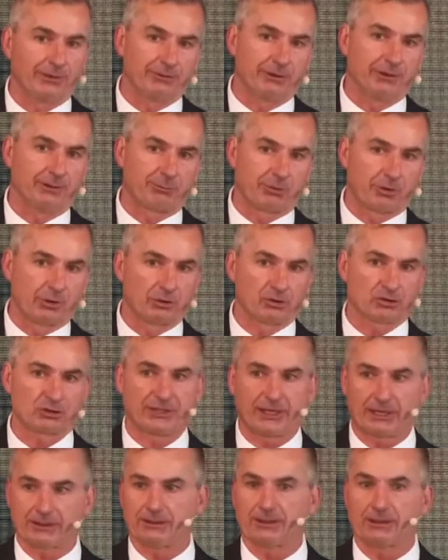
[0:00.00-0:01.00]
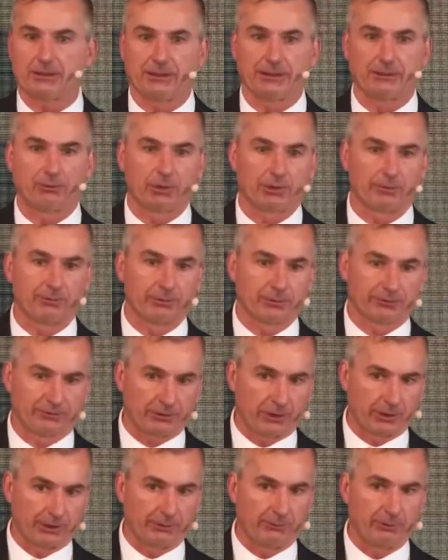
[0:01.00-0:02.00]
an approach technically where we're
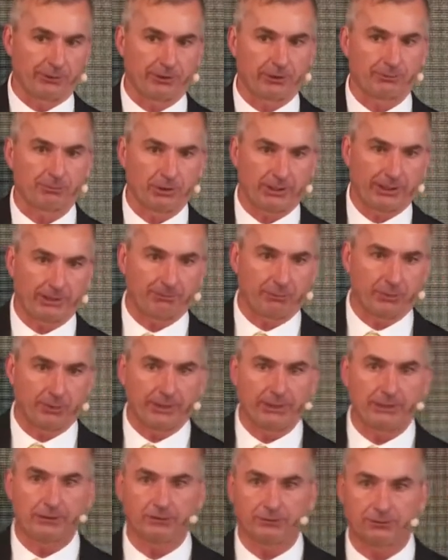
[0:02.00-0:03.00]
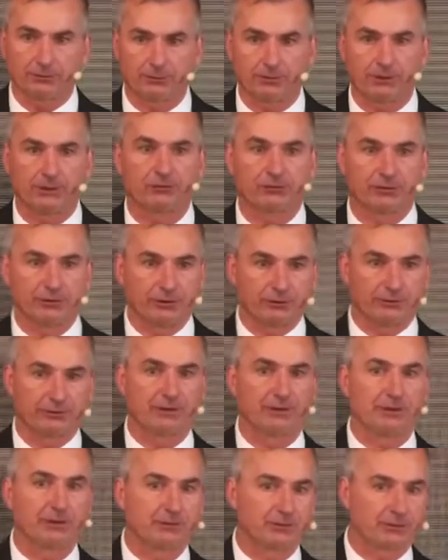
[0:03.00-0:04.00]
starting with our plant breeding to introduce
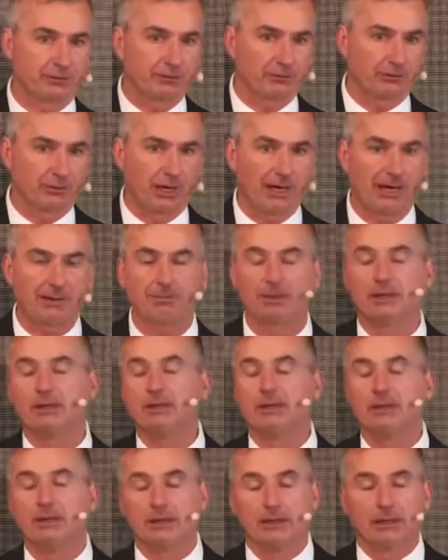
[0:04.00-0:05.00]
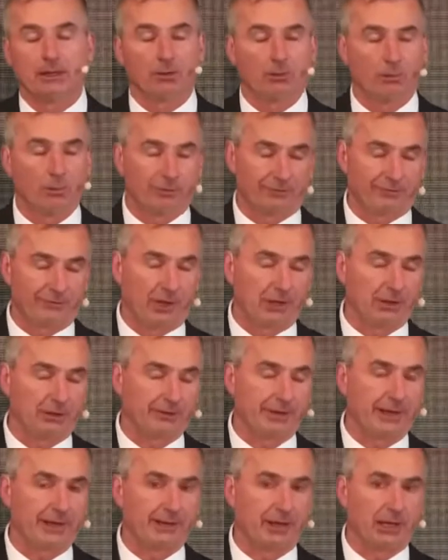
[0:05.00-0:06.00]
it into the crop. We'll follow
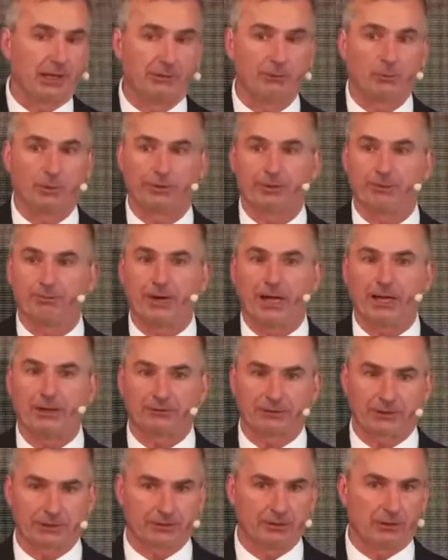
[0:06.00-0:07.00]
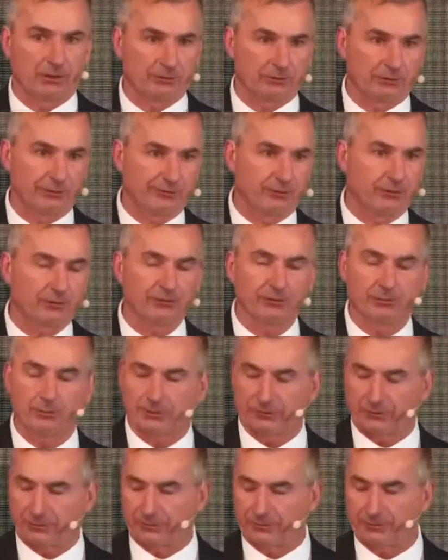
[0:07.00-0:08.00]
that on with a biotechnology version,
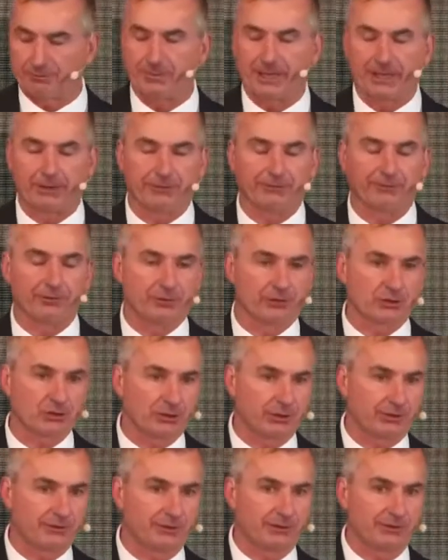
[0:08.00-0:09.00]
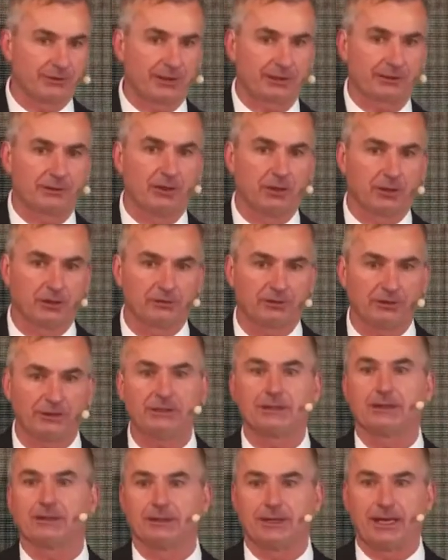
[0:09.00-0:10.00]
which is a better version of the technology
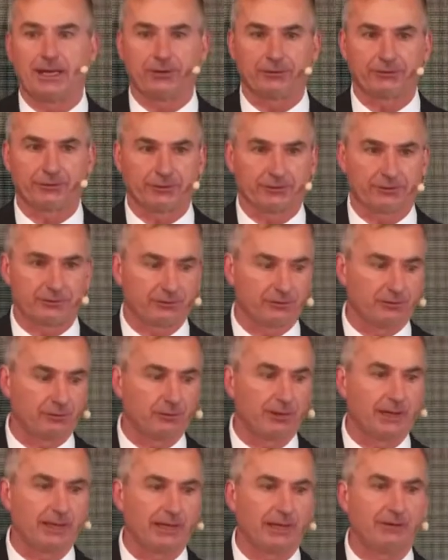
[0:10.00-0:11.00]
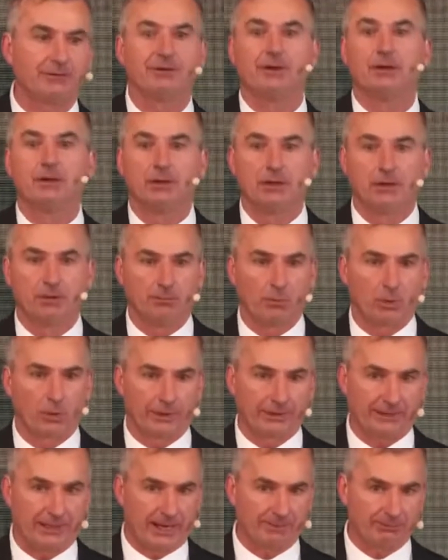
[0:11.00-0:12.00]
and allows us to have more
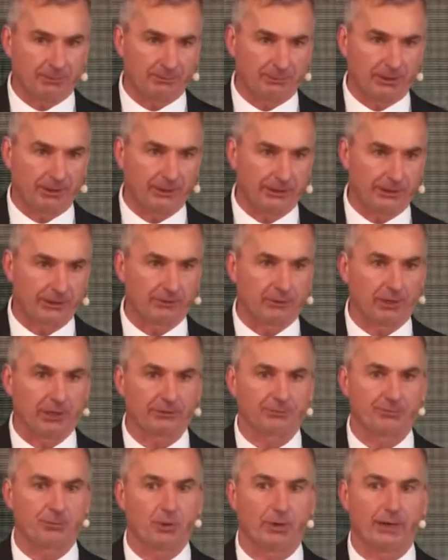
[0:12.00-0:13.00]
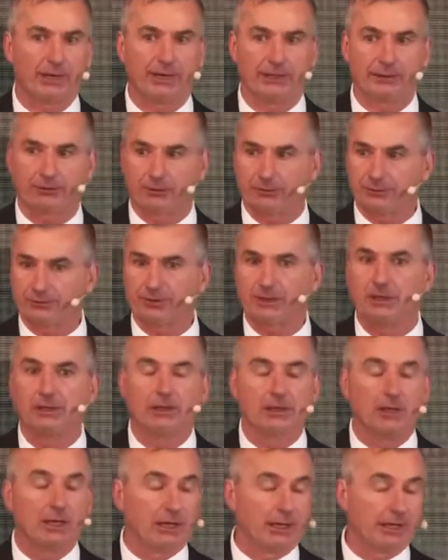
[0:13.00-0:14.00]
adaptability across more acres.
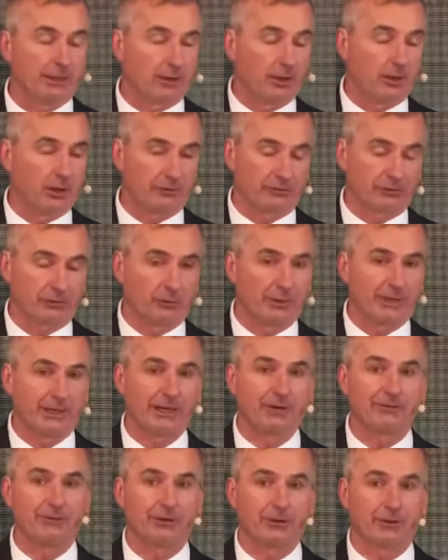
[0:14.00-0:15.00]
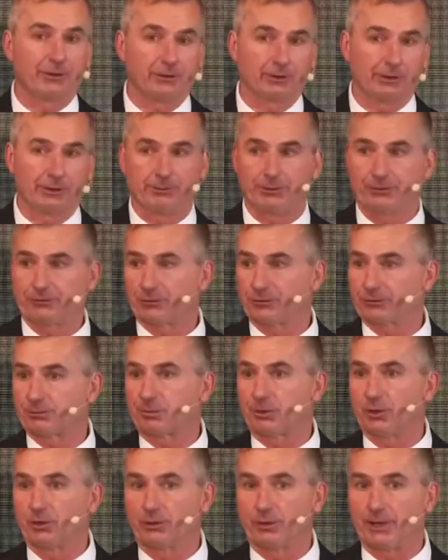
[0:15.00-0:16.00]
And also we have in our early research
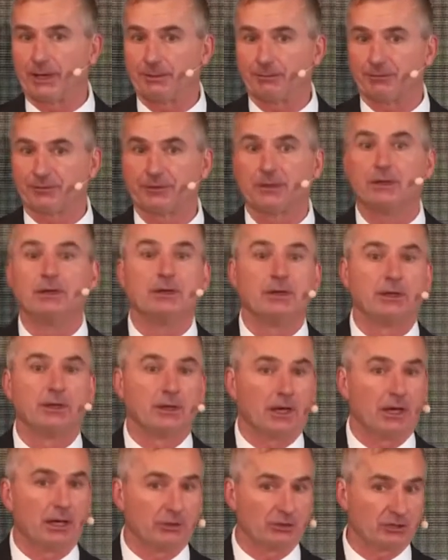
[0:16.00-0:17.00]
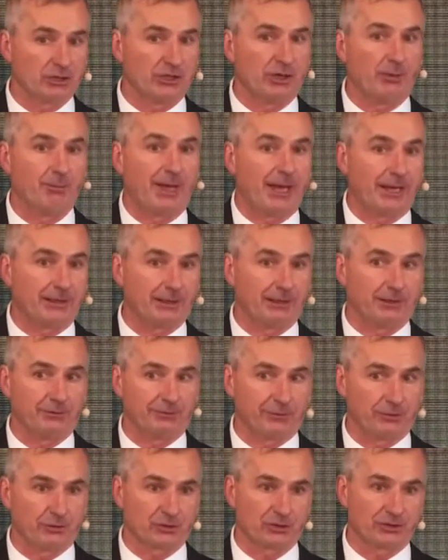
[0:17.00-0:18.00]
programs uh, genome edited
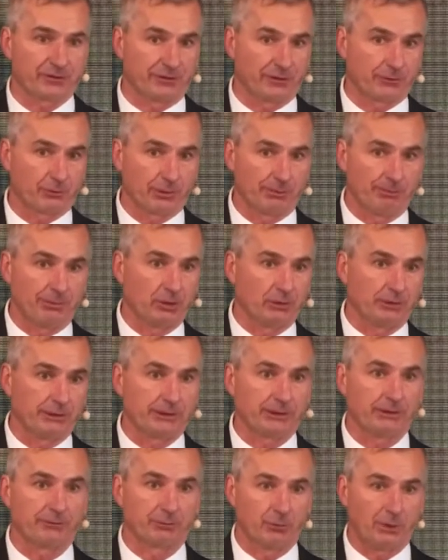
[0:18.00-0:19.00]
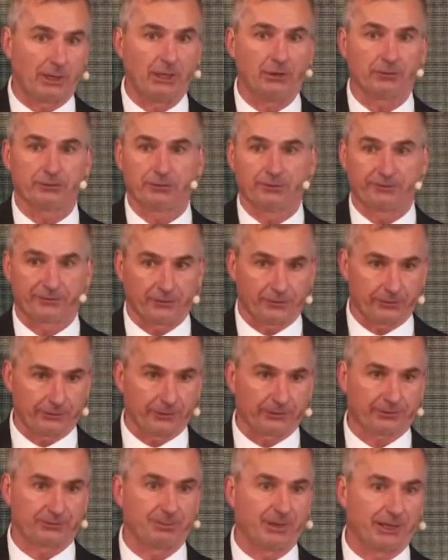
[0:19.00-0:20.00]
versions that we're building as well to
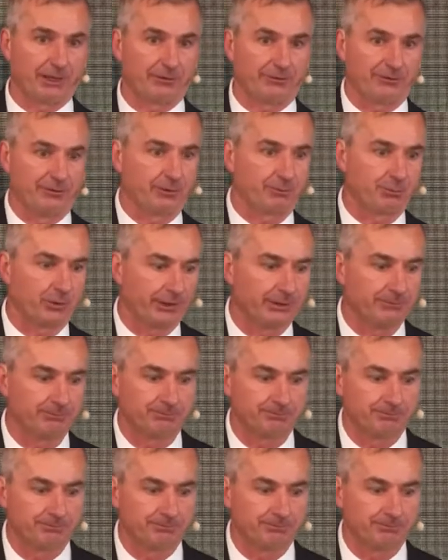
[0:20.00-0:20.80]
further expand the footprint.